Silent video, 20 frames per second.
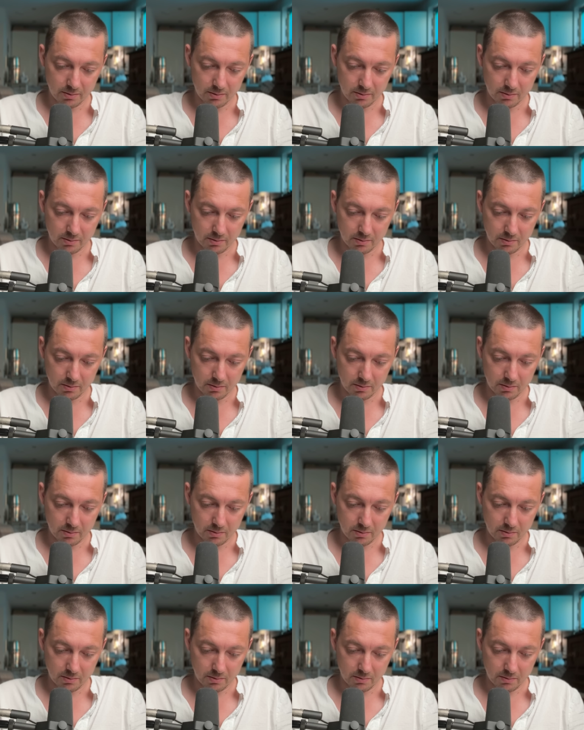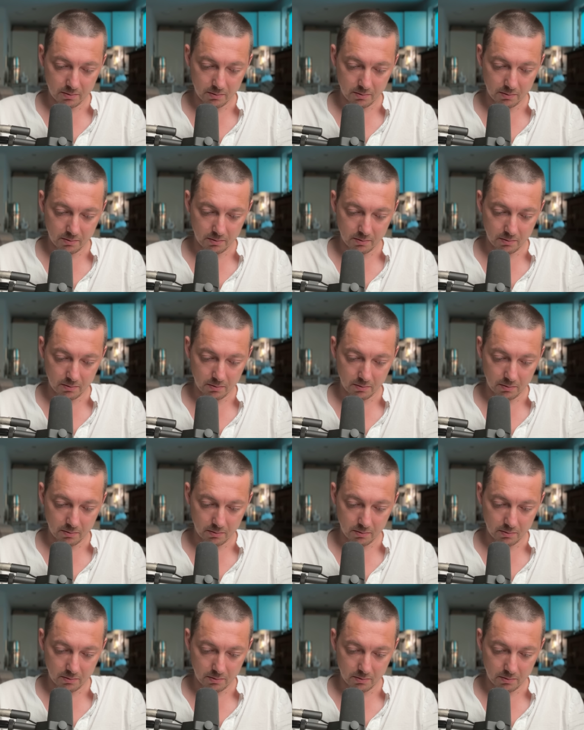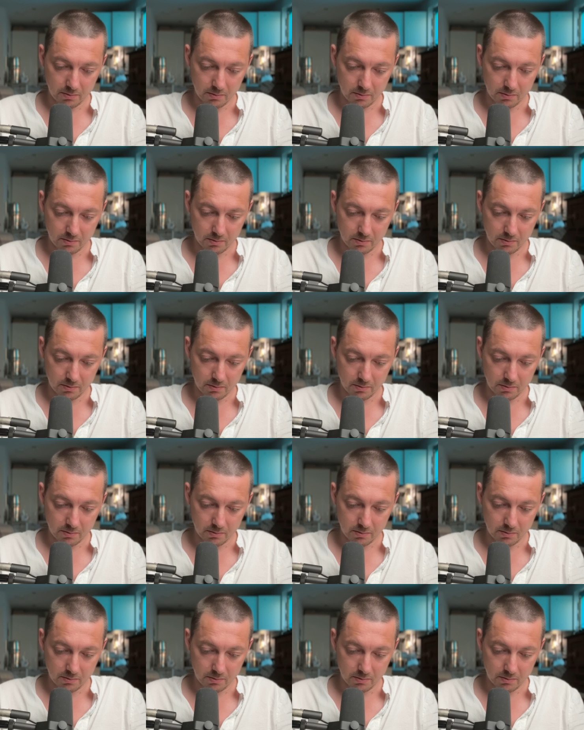(silence)